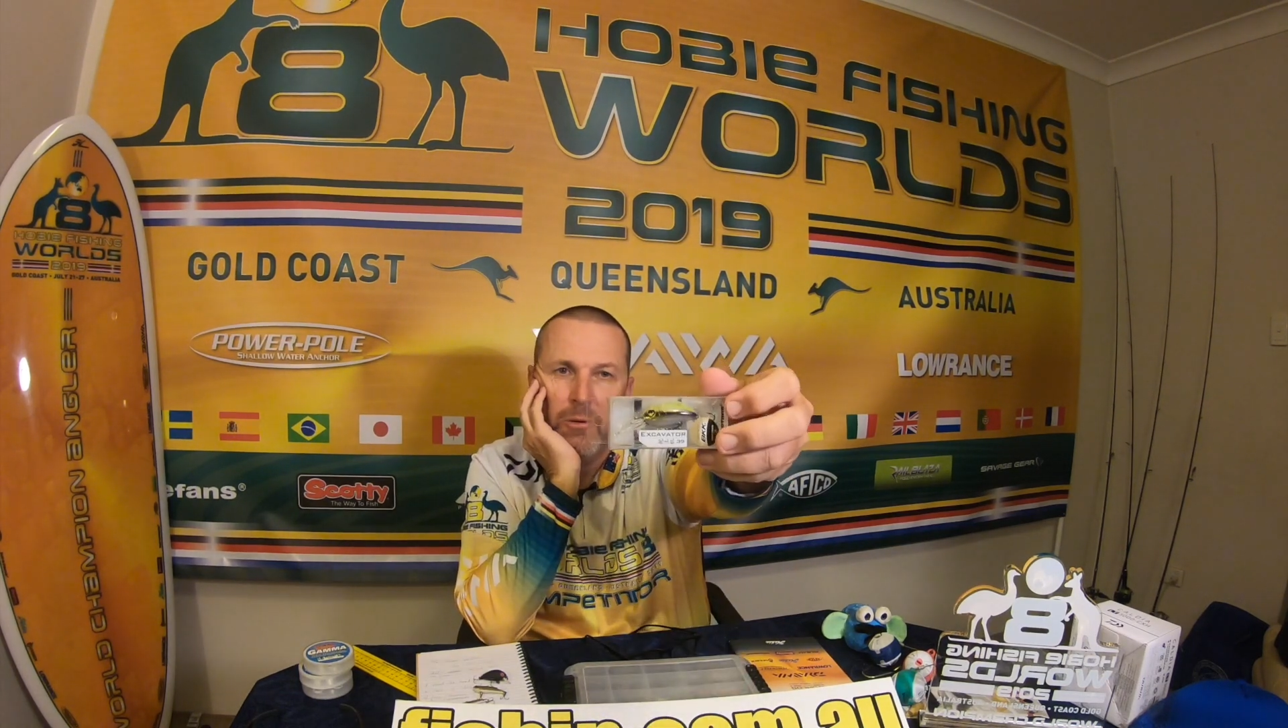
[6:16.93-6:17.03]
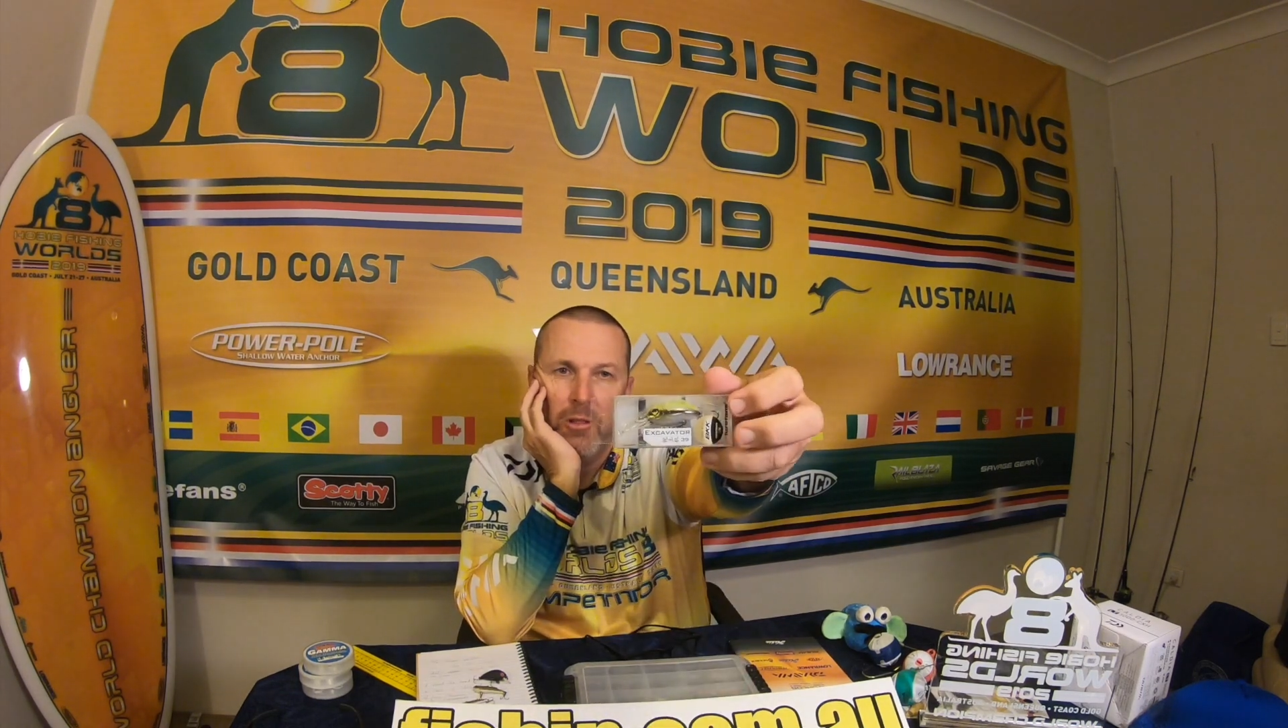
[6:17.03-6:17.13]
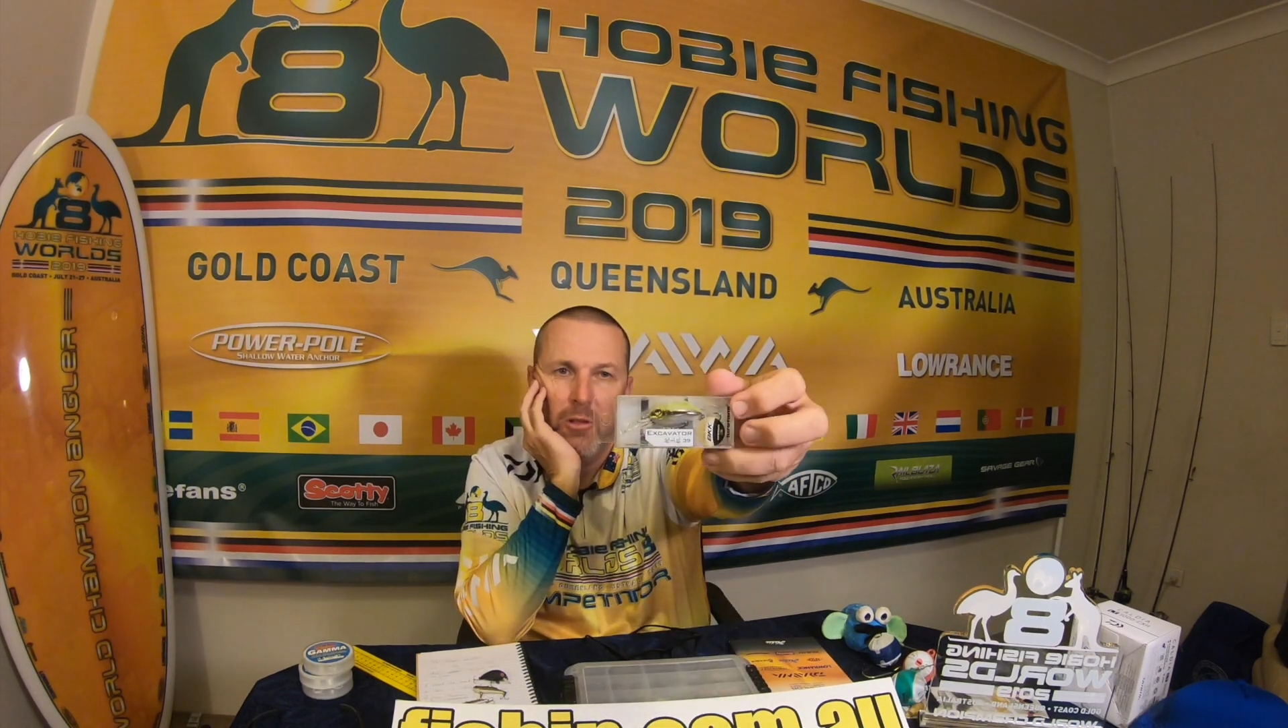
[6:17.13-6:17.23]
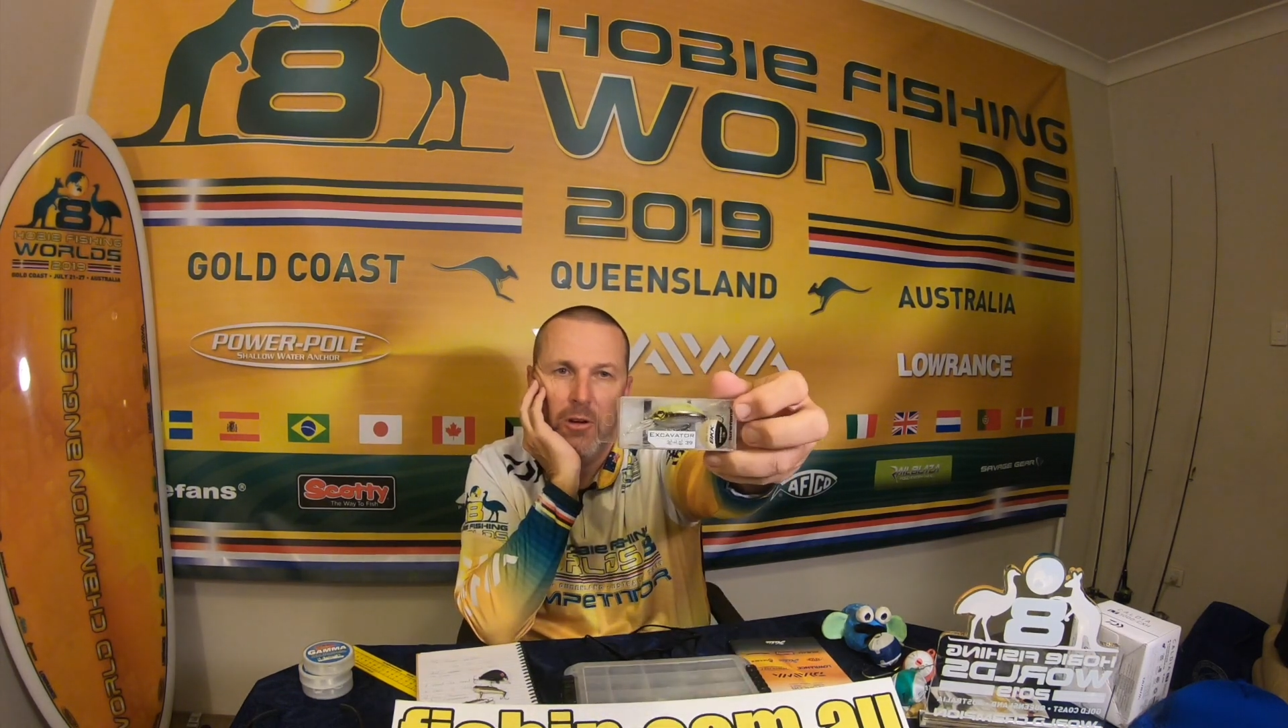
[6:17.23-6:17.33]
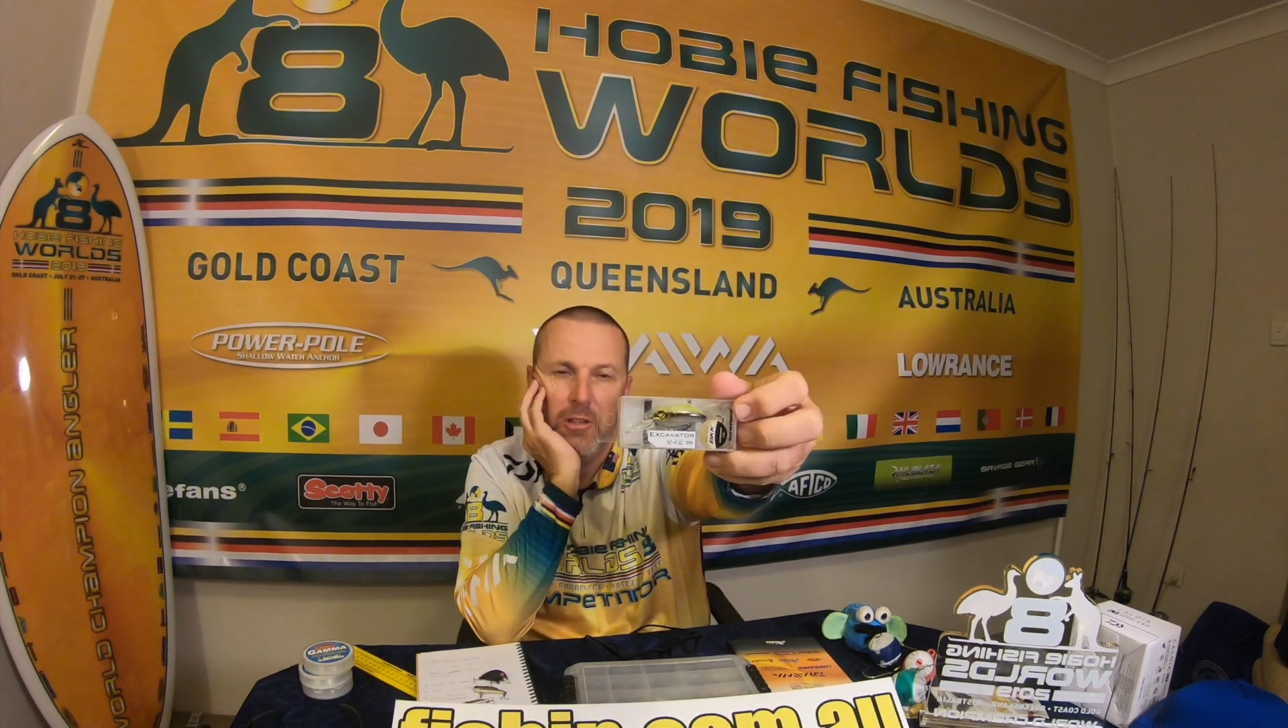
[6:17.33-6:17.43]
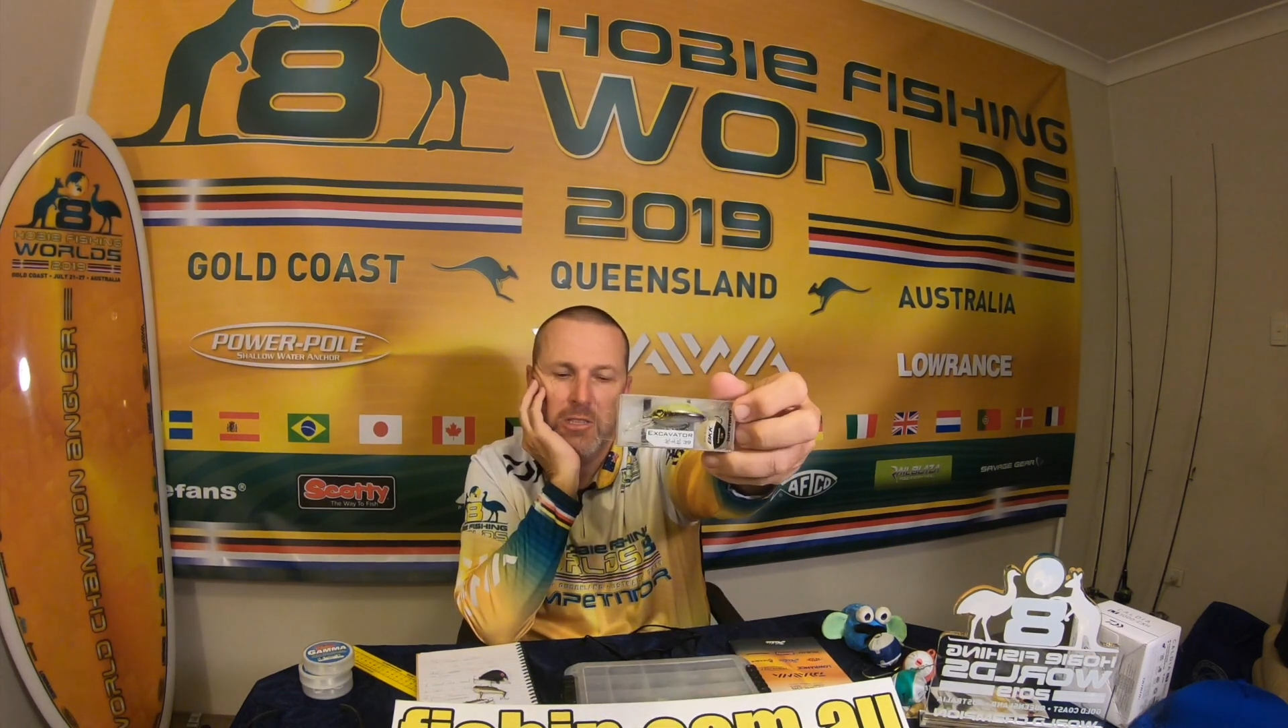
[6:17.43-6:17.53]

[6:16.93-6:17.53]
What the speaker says: online,